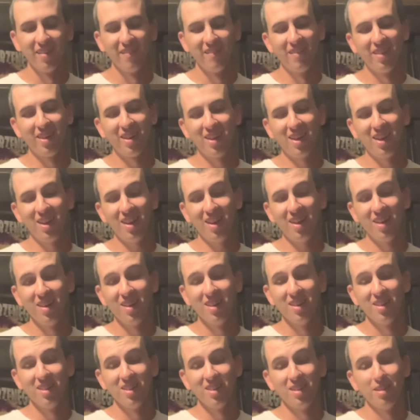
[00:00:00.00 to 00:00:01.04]
McKee,
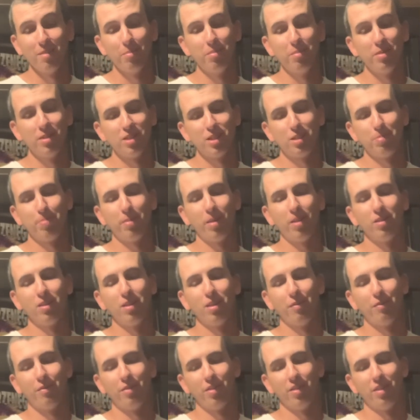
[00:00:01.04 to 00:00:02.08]
but it's spelled
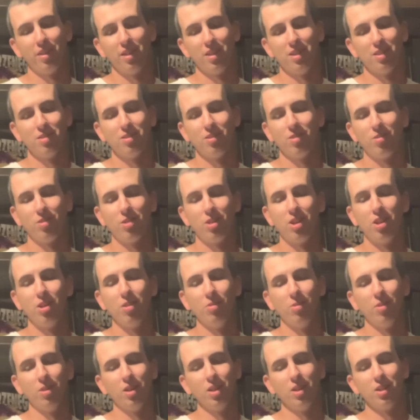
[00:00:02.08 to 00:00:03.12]
differently. There's no
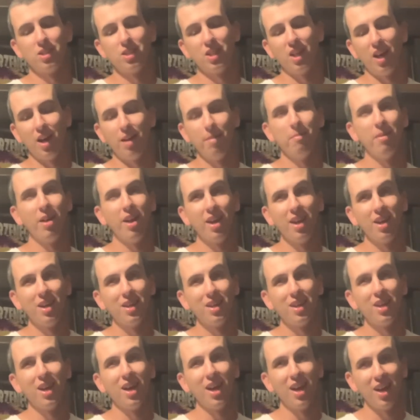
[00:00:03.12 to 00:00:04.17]
Q in it. It's M A
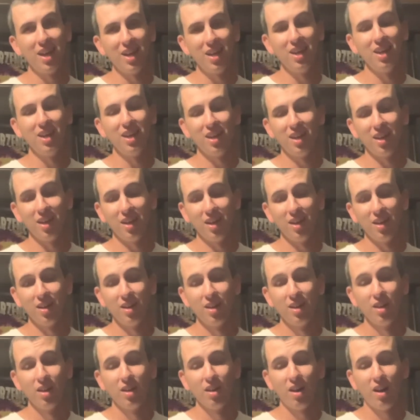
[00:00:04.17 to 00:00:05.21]
K E E.
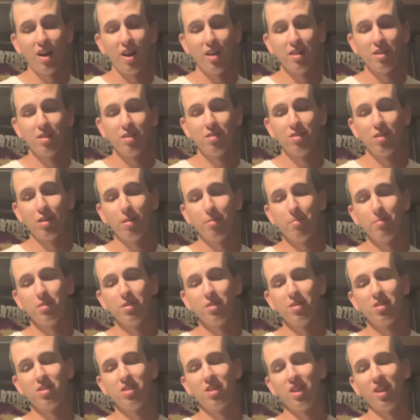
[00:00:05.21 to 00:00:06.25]
Are determined to
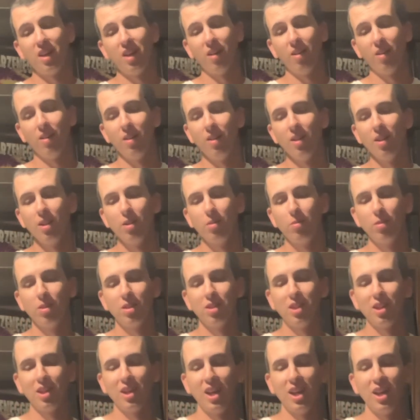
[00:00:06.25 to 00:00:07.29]
steal. With
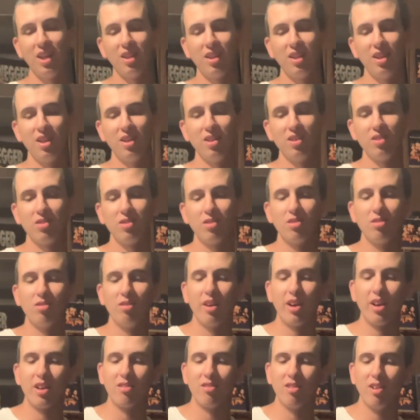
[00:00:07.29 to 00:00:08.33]
the alien
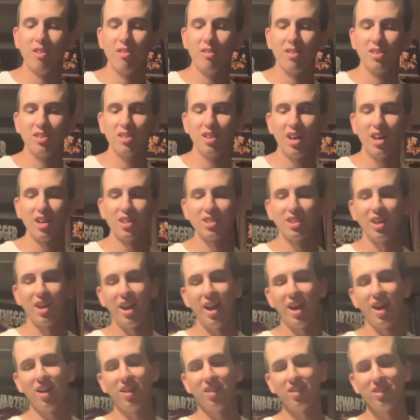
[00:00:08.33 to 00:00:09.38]
threat growing, Dr.
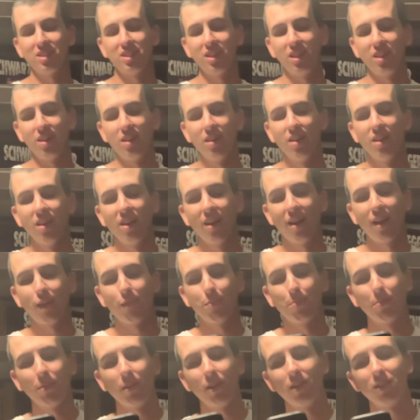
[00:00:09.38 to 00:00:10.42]
Halsey has
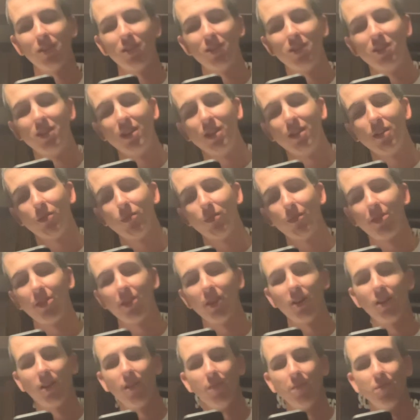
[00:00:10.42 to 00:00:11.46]
planned to deal with
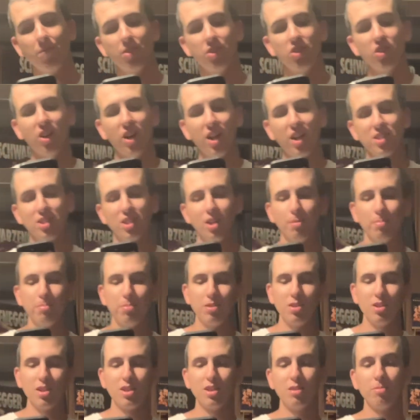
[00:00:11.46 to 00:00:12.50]
uh, John's
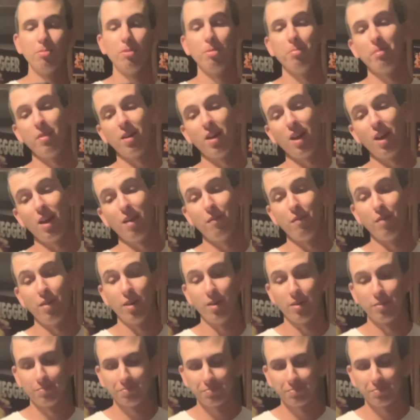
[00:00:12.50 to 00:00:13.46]
unpredictable behavior.